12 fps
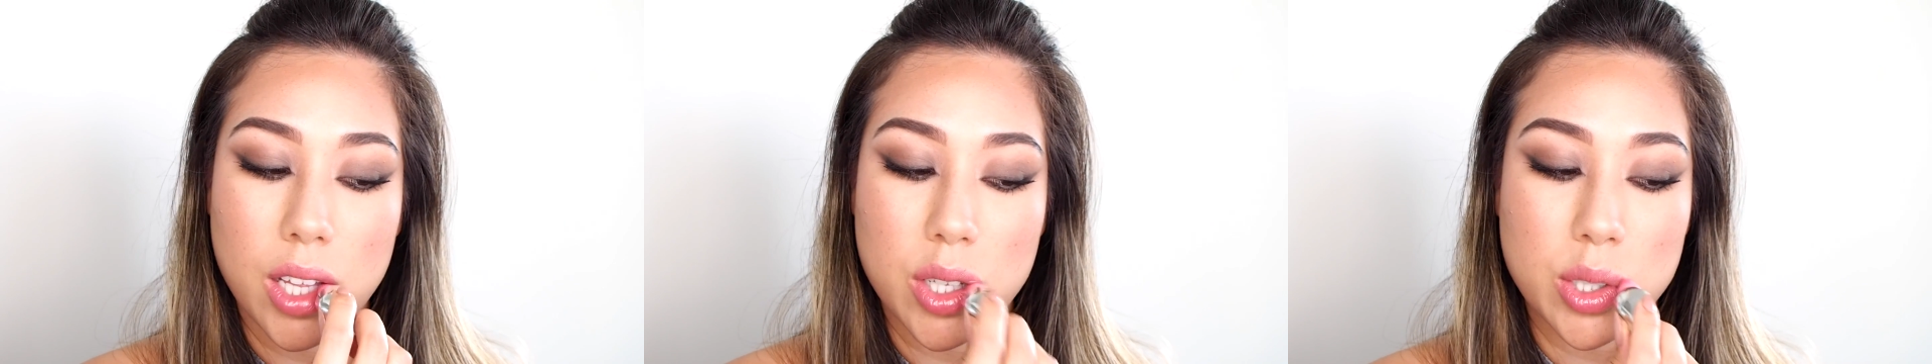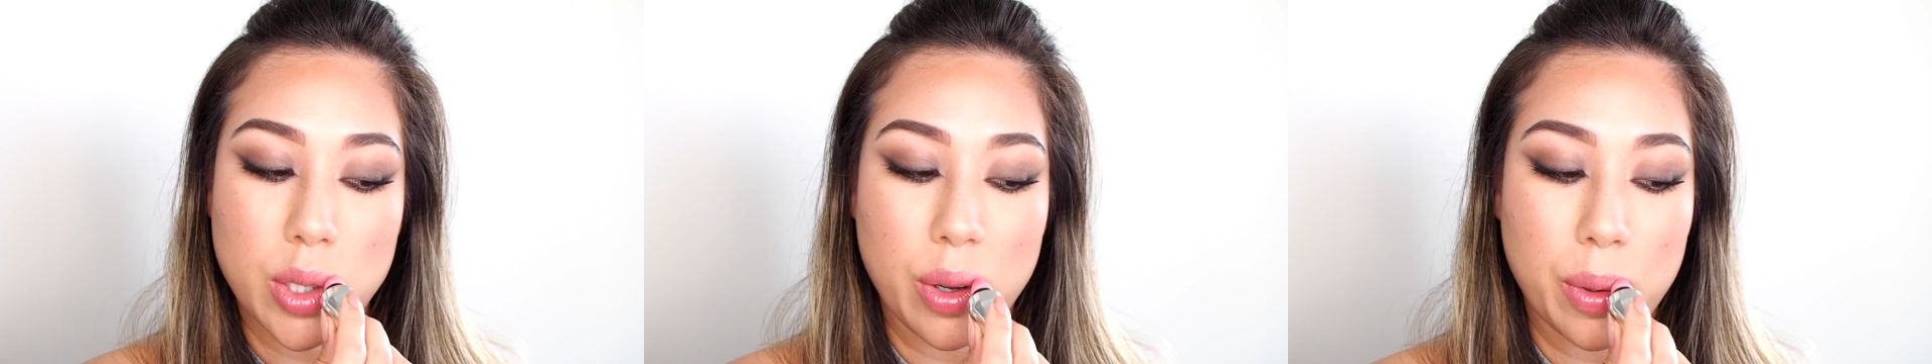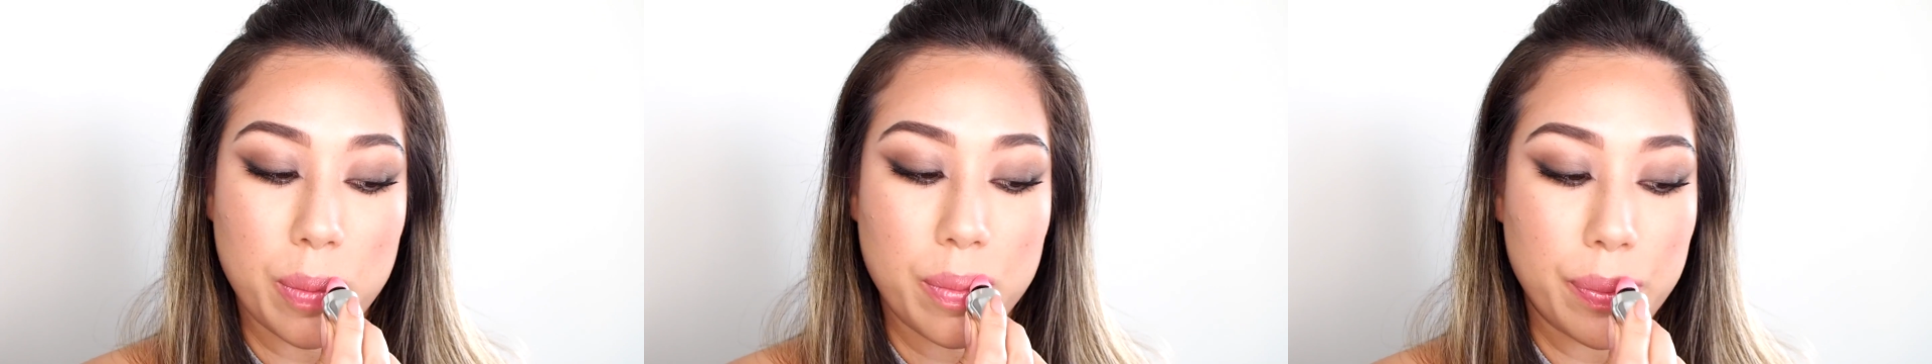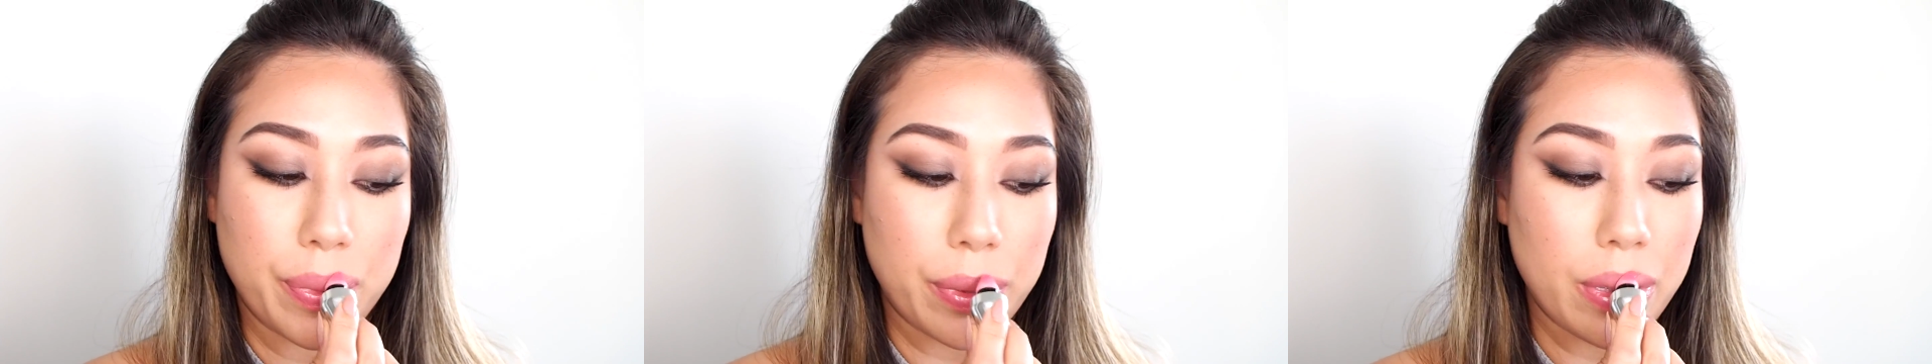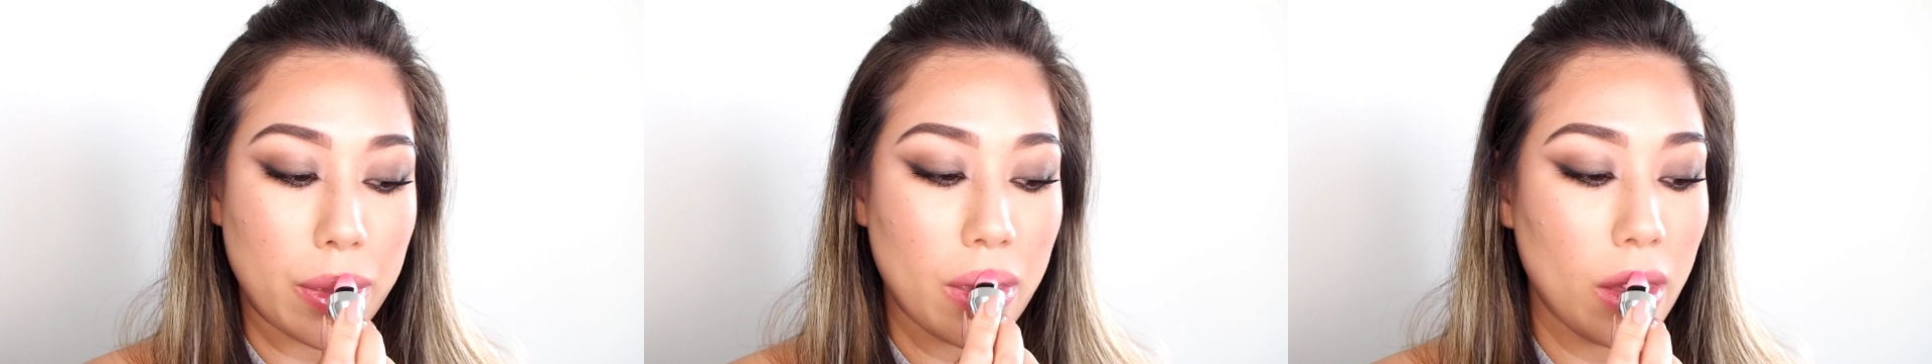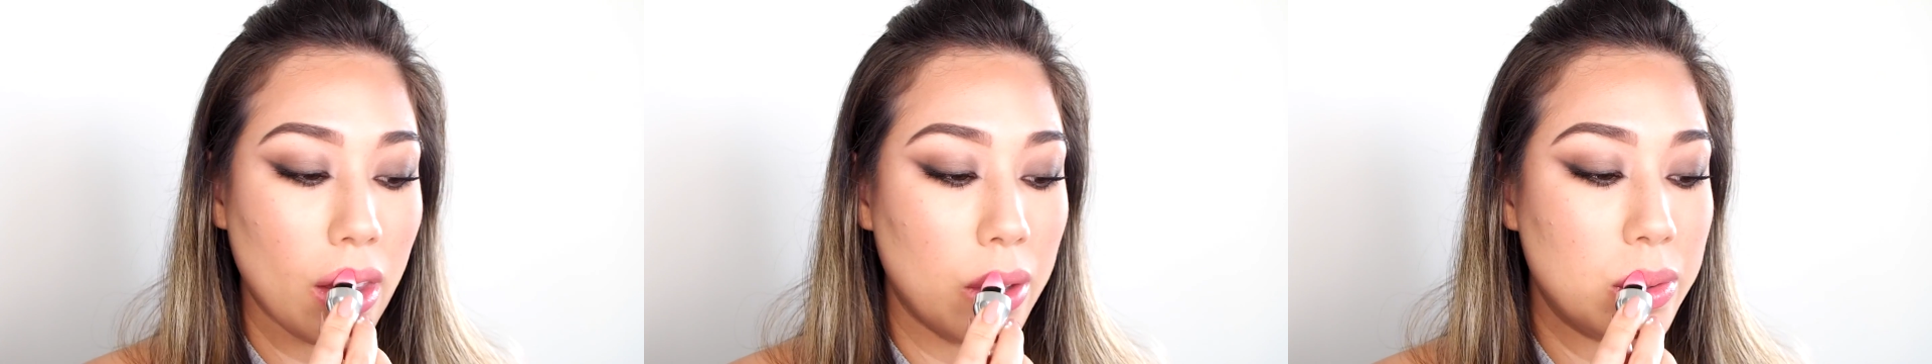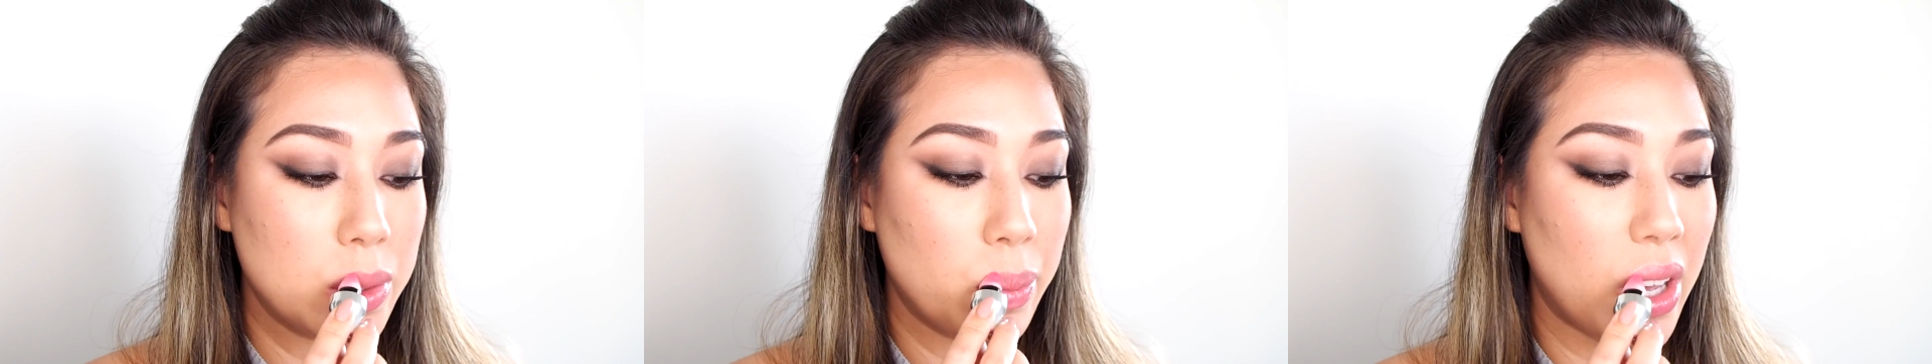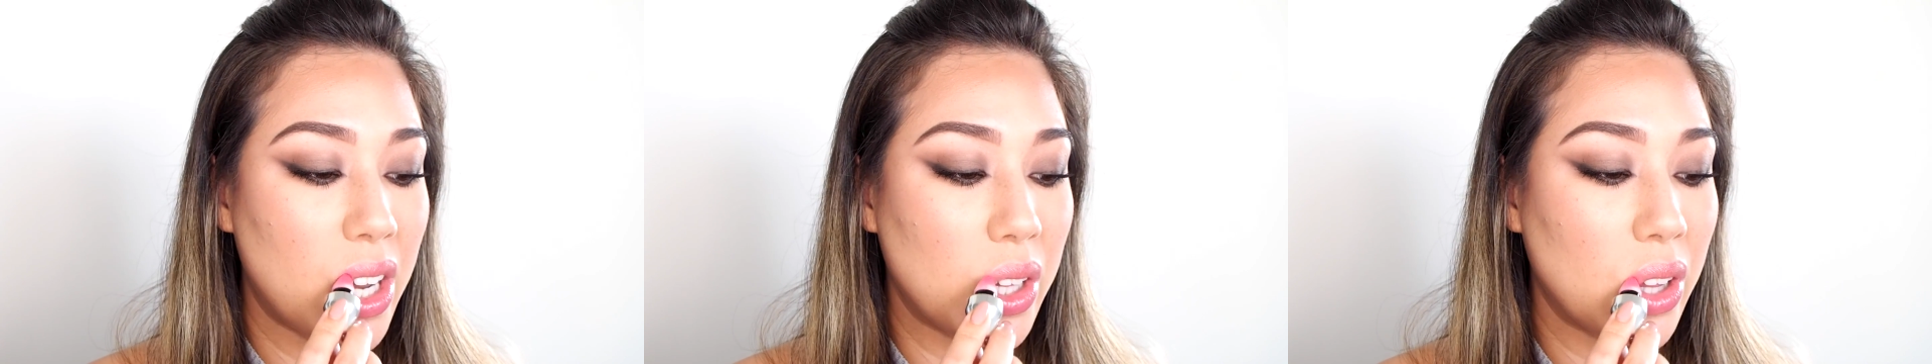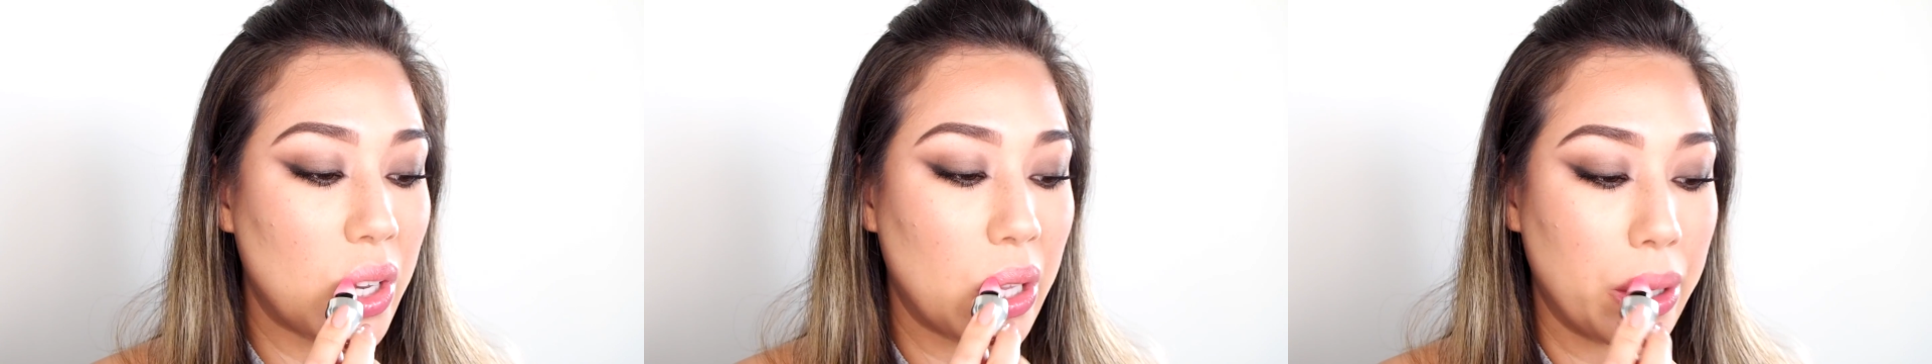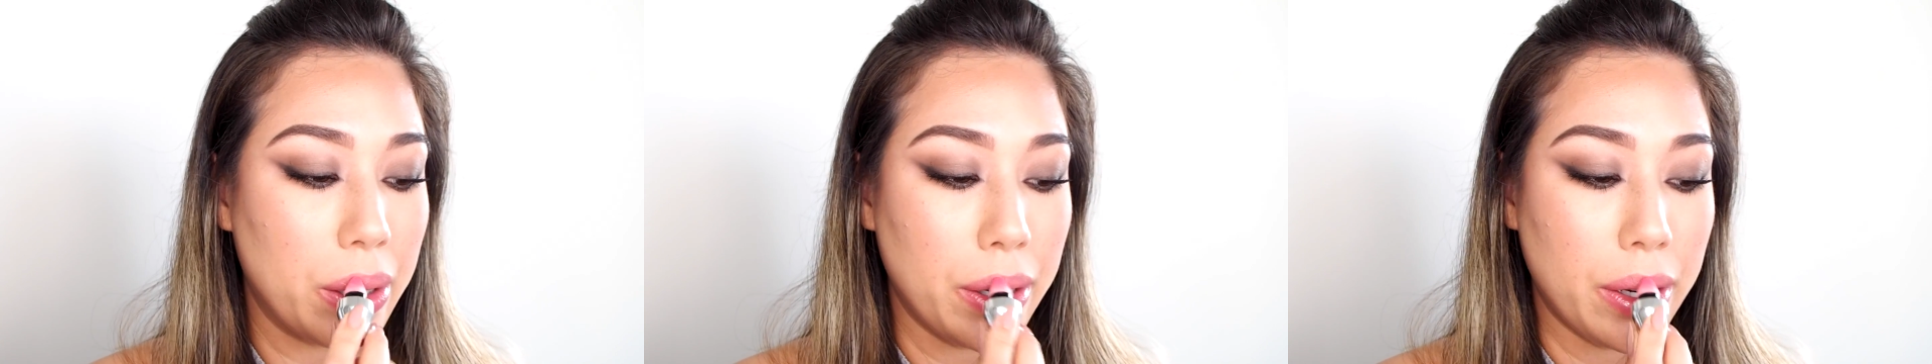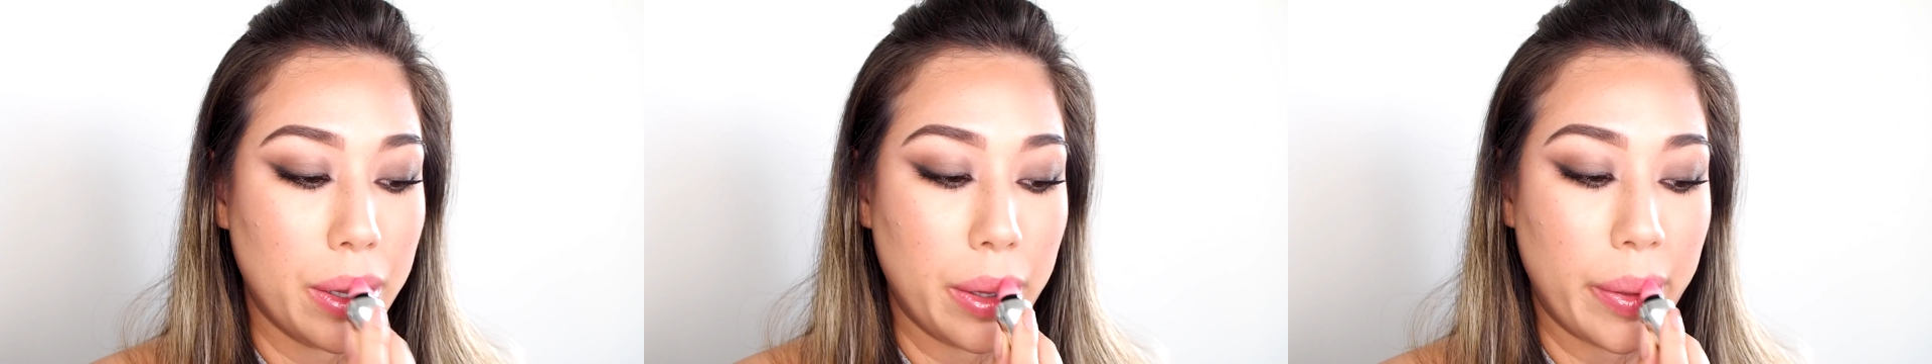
So just patting that in.